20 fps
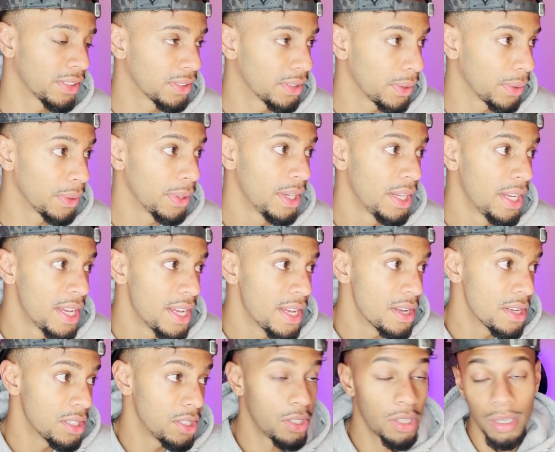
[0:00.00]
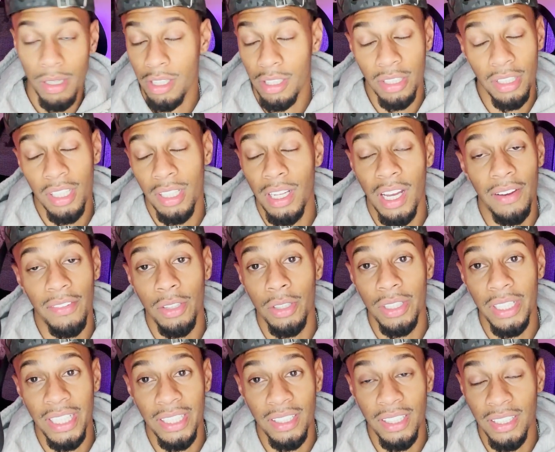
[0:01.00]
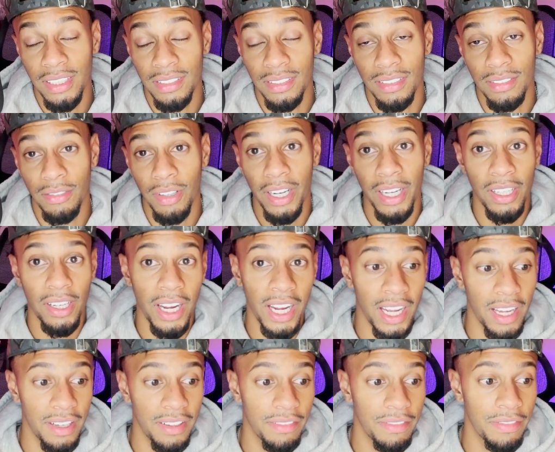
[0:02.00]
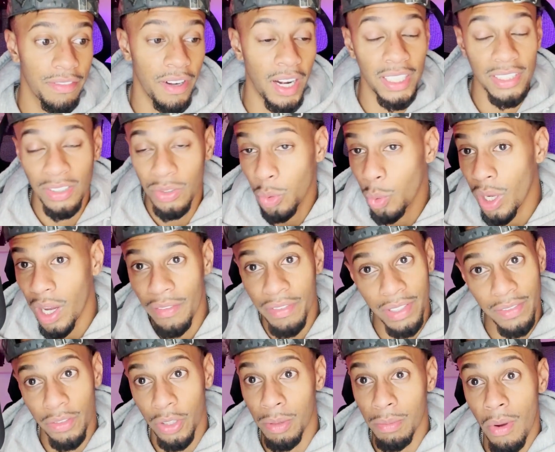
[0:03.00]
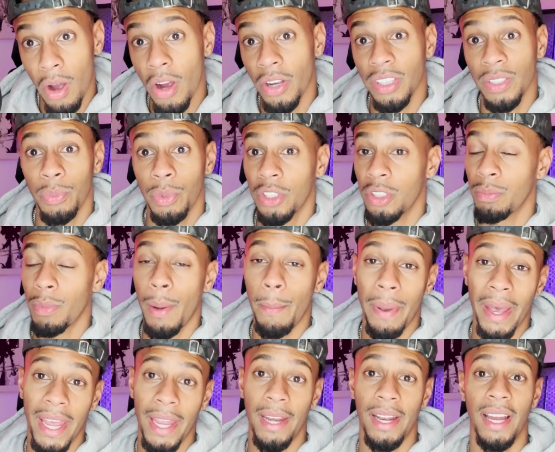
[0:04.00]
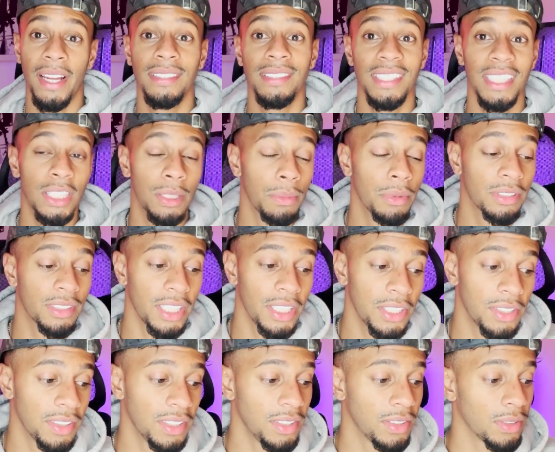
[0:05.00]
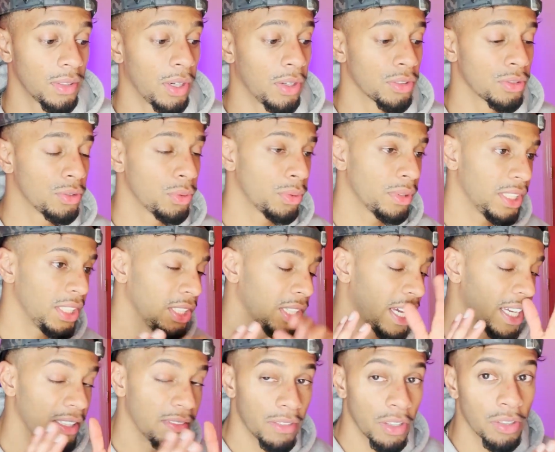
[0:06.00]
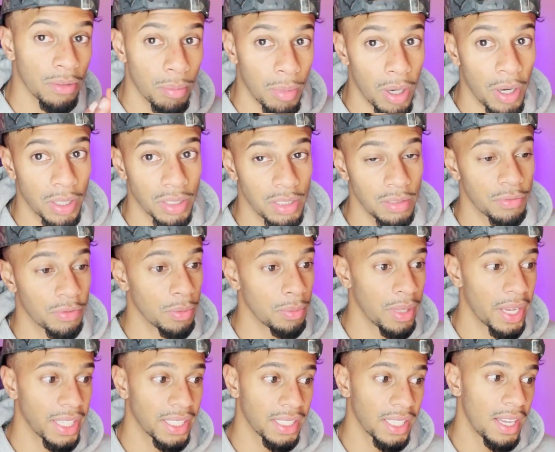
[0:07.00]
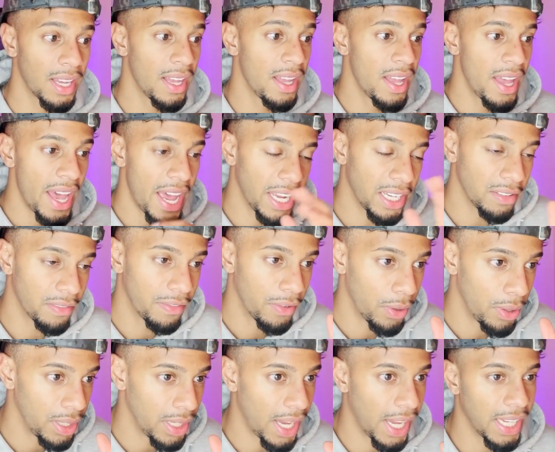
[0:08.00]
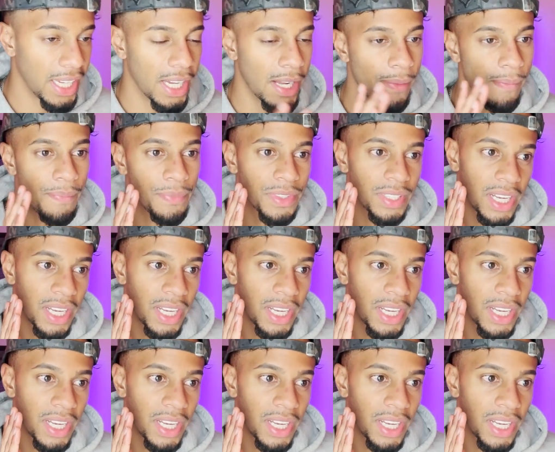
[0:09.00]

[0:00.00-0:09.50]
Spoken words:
So you're gonna have a lot of late nights, right? And I still have Invoke Marketing, which is my paid ads e-commerce agency. So I was doing Invoke Marketing from like 8:30 a.m.